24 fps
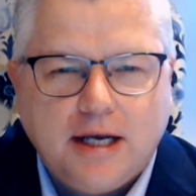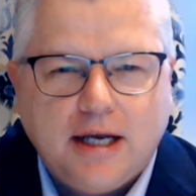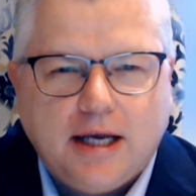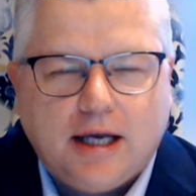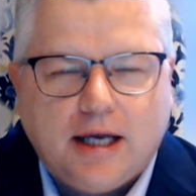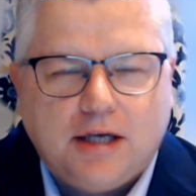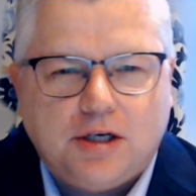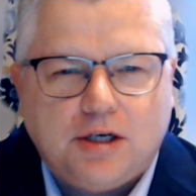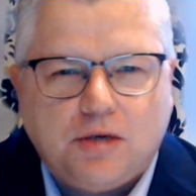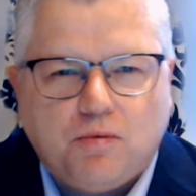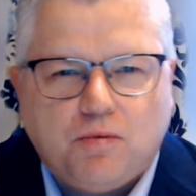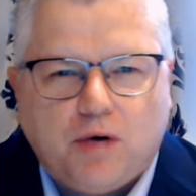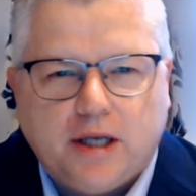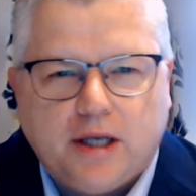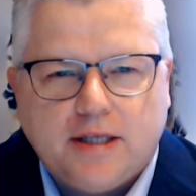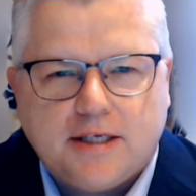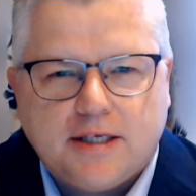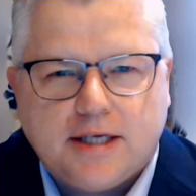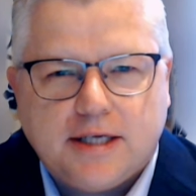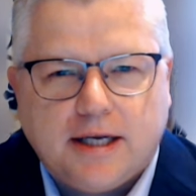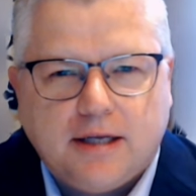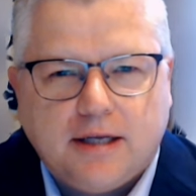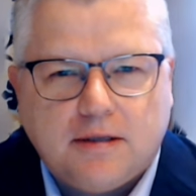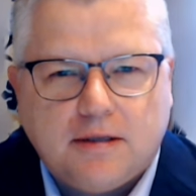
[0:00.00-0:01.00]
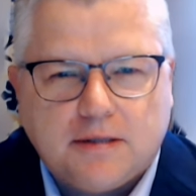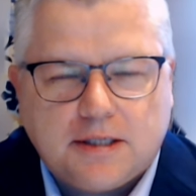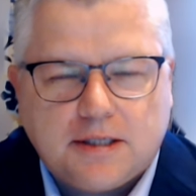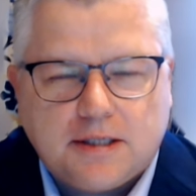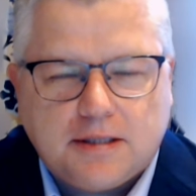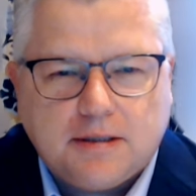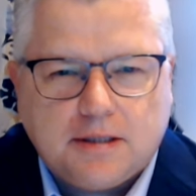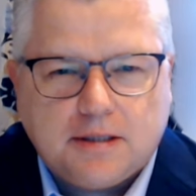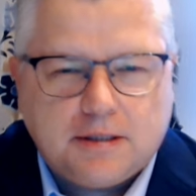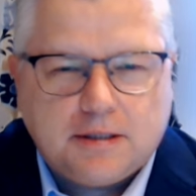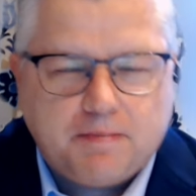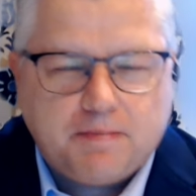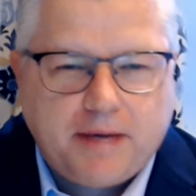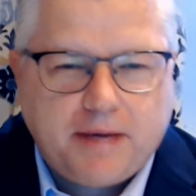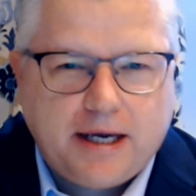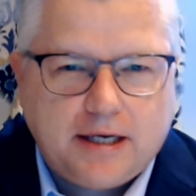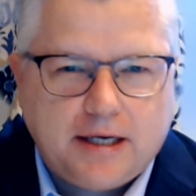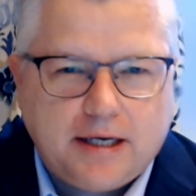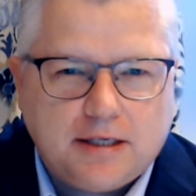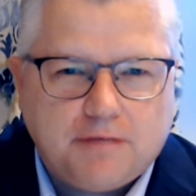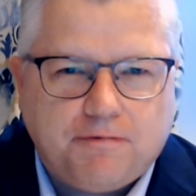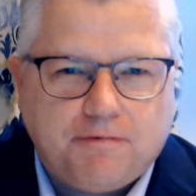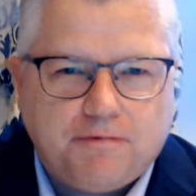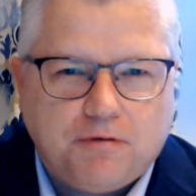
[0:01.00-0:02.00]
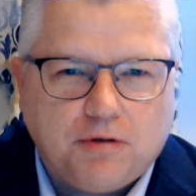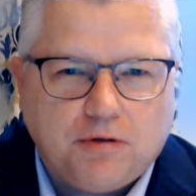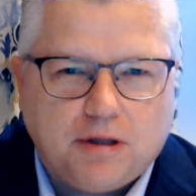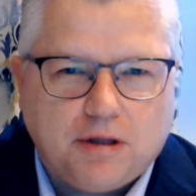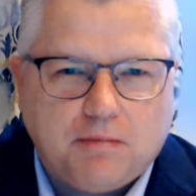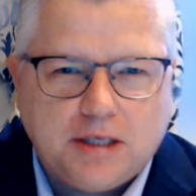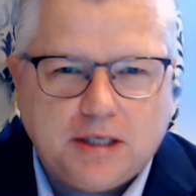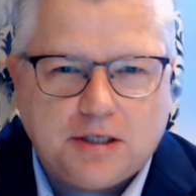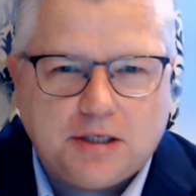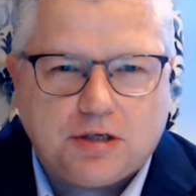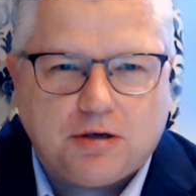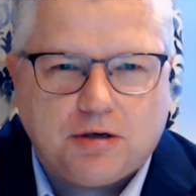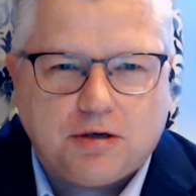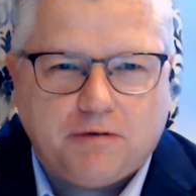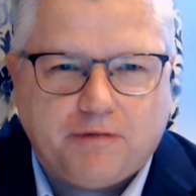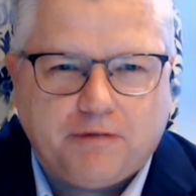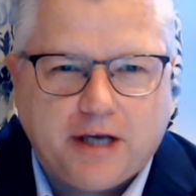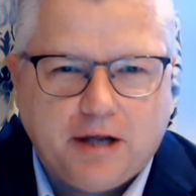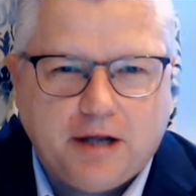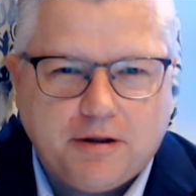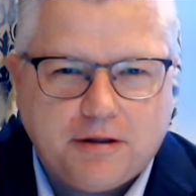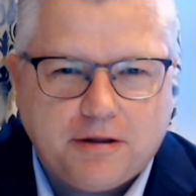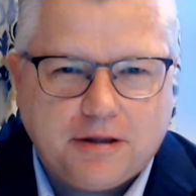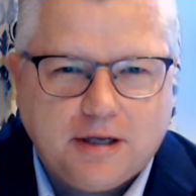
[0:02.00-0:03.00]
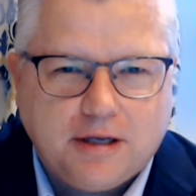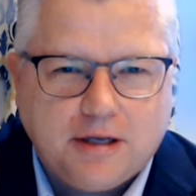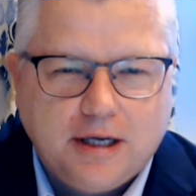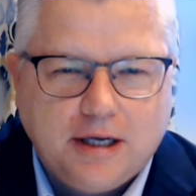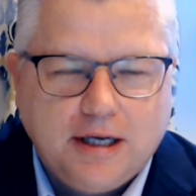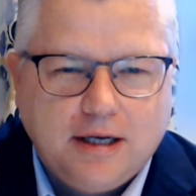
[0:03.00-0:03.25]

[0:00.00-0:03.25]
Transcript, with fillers: into one single space for the Minister of Health